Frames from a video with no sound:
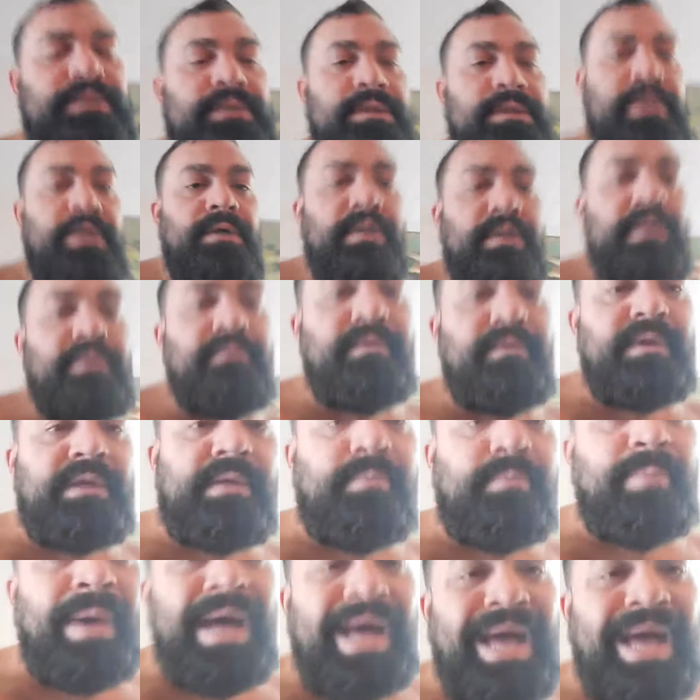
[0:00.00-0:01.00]
Even a
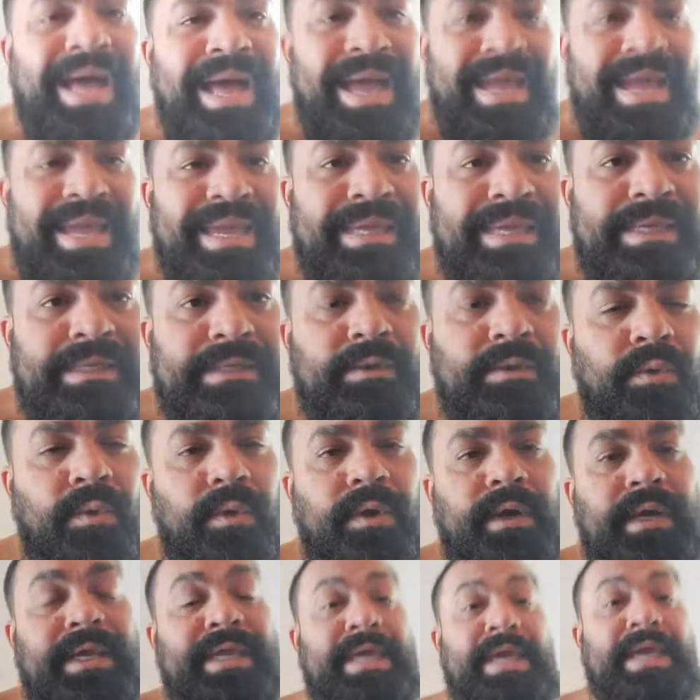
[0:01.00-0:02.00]
pie
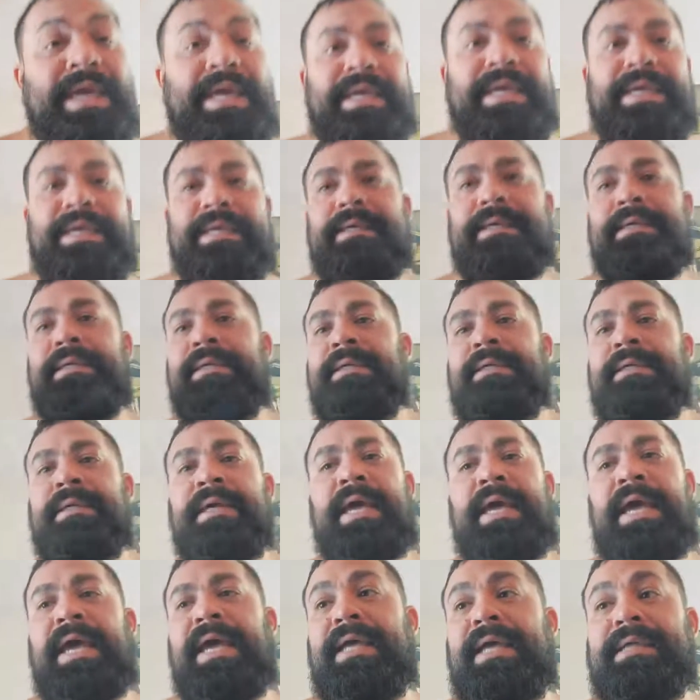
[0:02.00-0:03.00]
or a cake
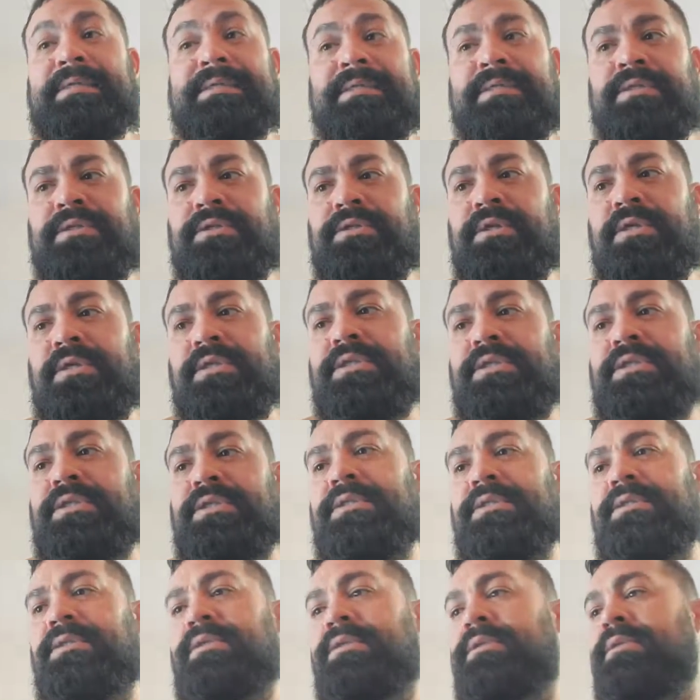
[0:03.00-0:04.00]
has
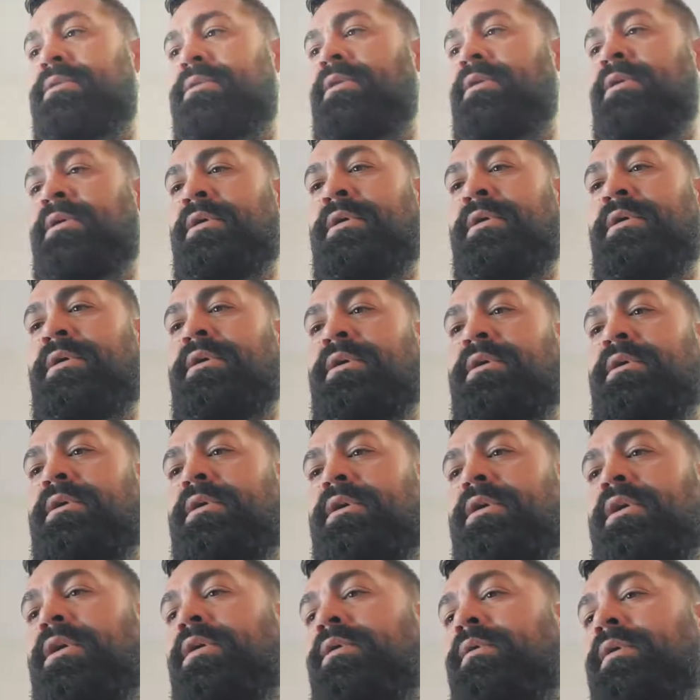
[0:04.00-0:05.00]
instructions,
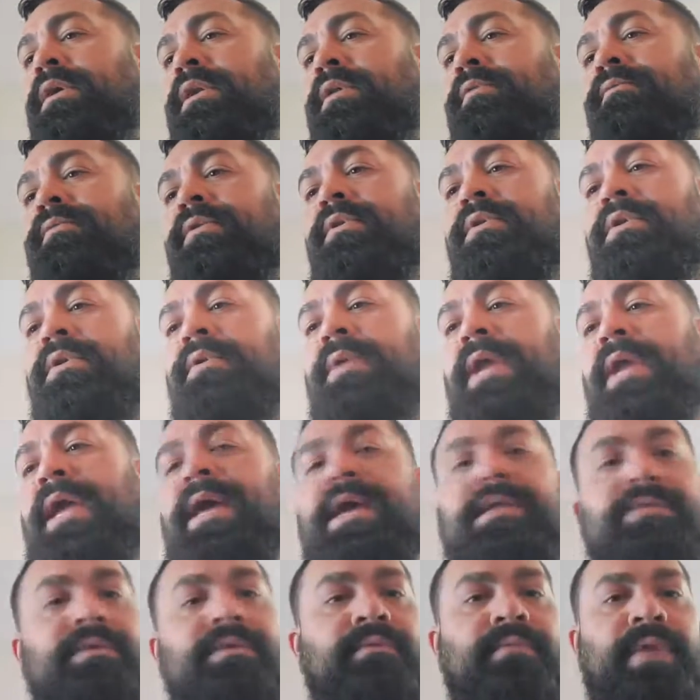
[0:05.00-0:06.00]
and if you don't
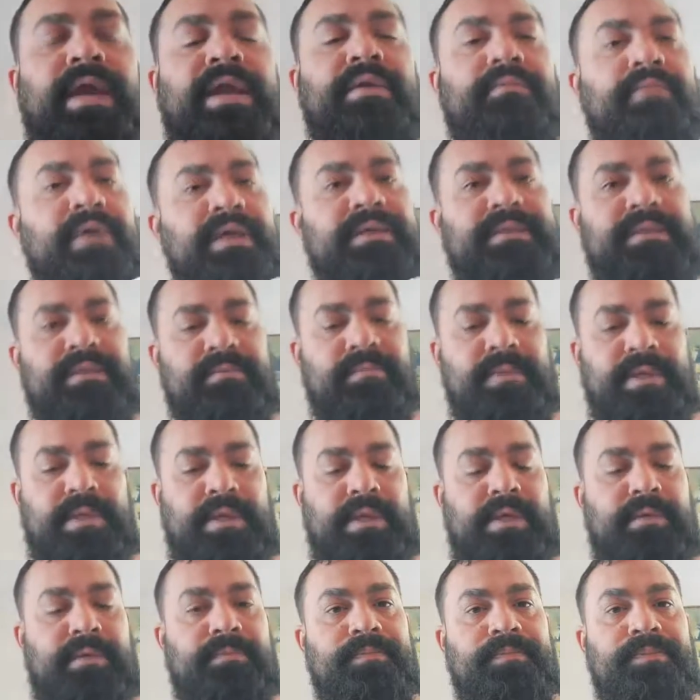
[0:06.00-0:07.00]
add the right
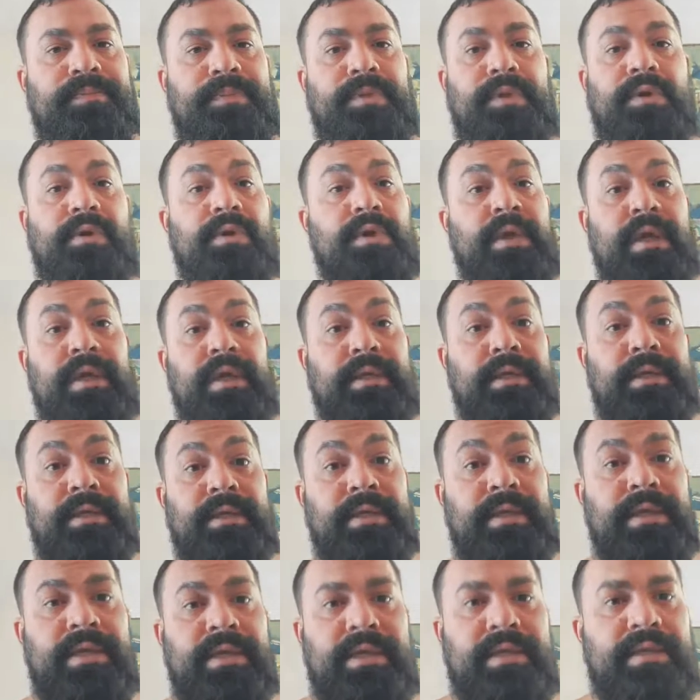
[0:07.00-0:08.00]
recipe, you're not going
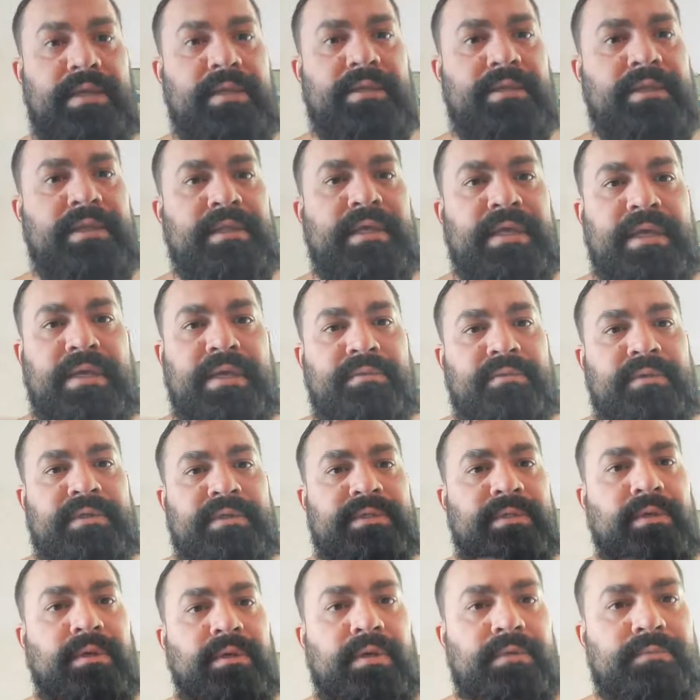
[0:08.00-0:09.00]
to get the end
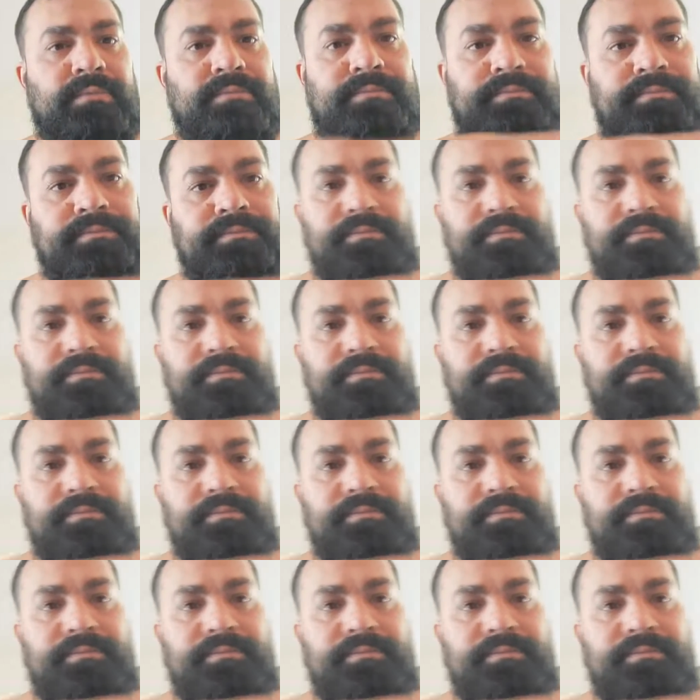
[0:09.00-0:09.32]
result.